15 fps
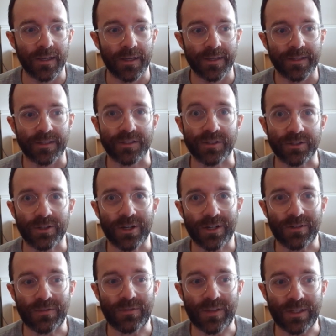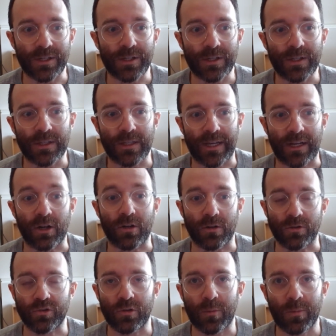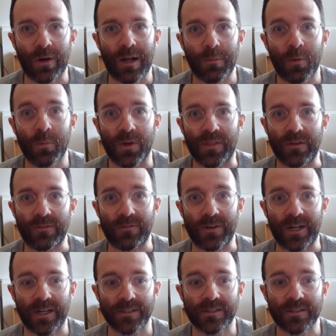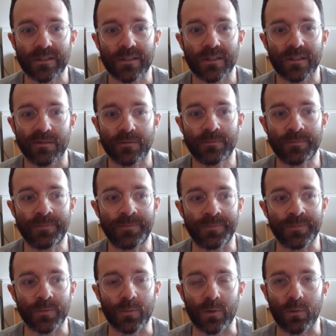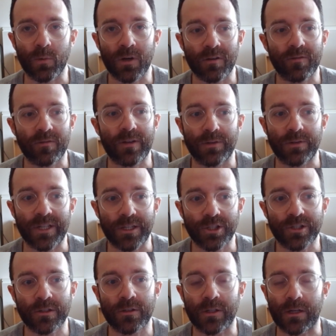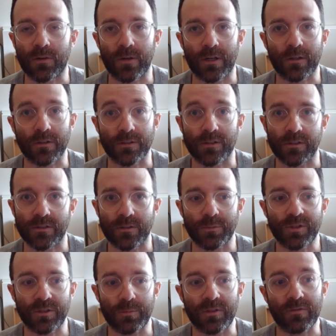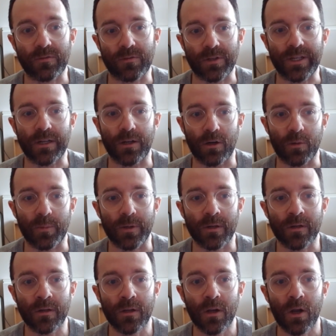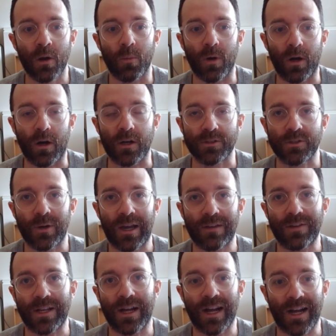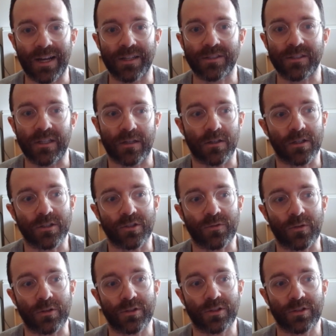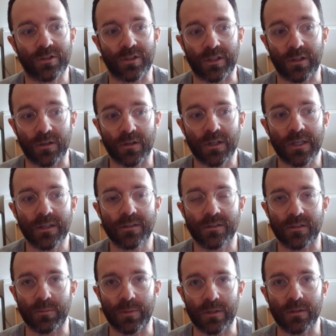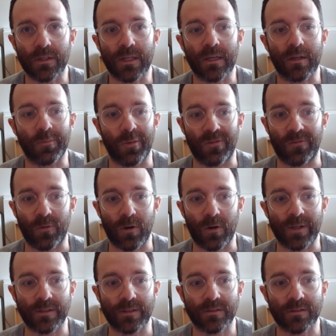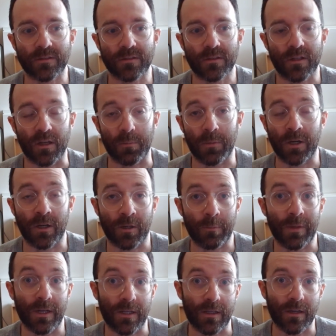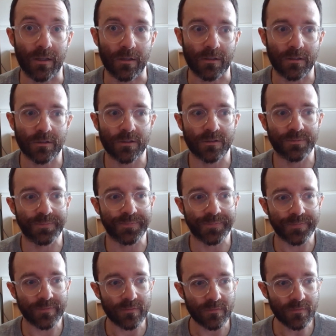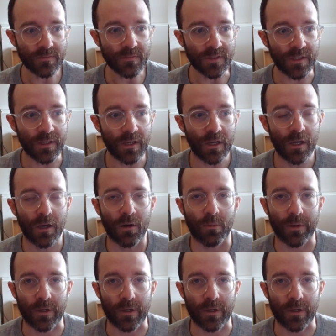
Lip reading: This is starting to feel like a cultural problem within foss. We want foundational and critical systems to be free and open, while also having high standards for security, stability, and performance, among many others. We are